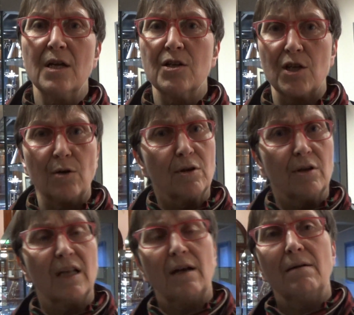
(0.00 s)
so
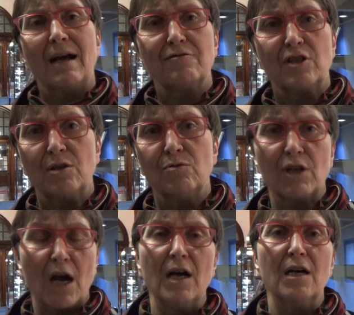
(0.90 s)
that they don't have to use
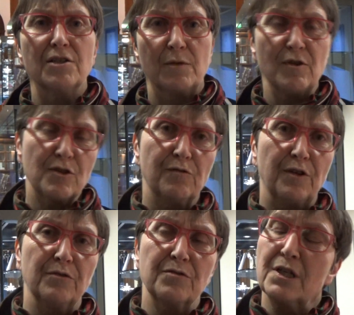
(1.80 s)
cars and fossil
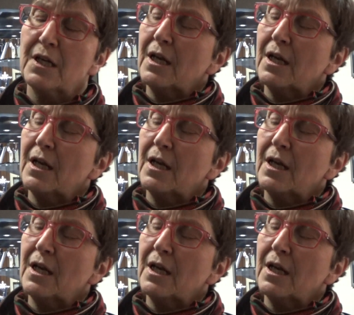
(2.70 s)
fuels.